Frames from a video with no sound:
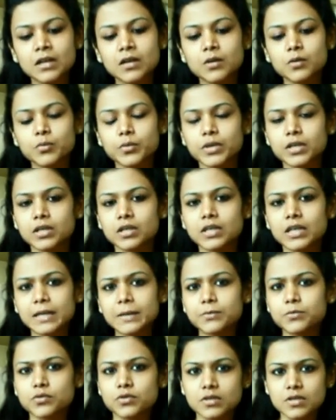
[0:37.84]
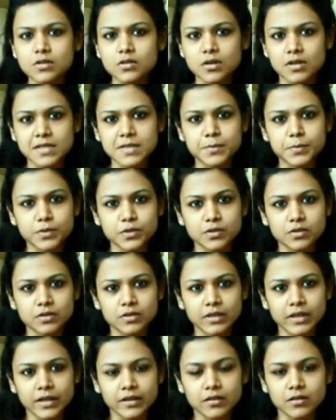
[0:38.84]
We came to this
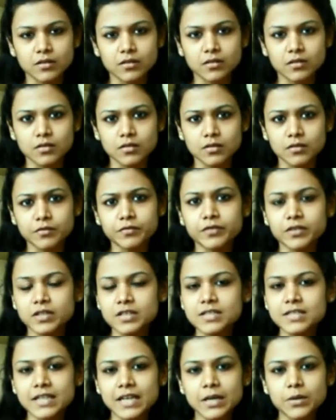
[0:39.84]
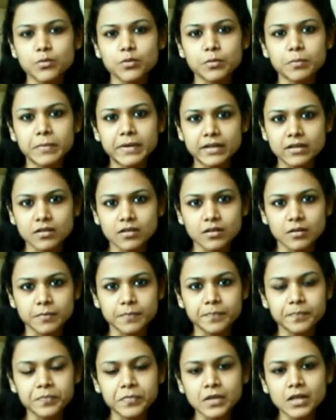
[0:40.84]
hospital, and the first time we met
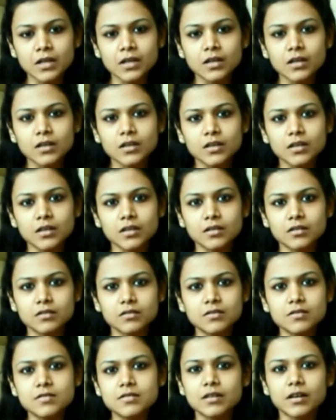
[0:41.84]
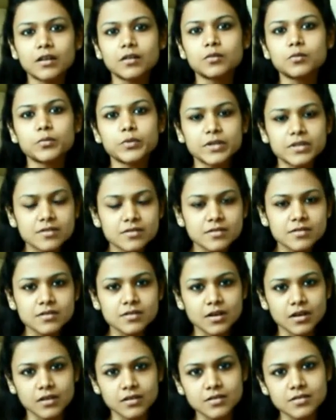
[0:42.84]
him, he just convinced
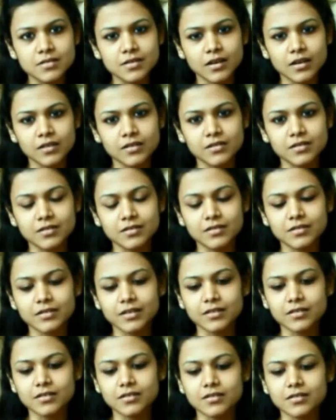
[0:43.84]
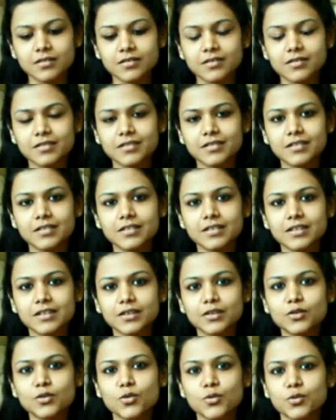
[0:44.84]
us that, like,
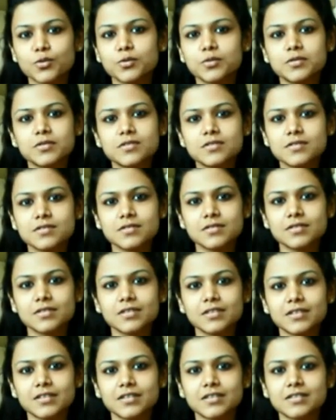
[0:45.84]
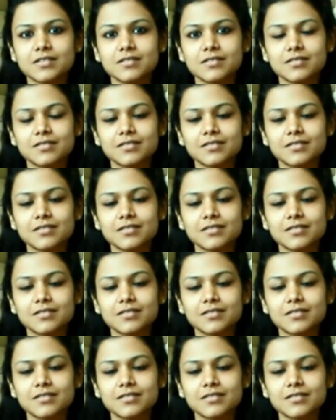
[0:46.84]
he knows, he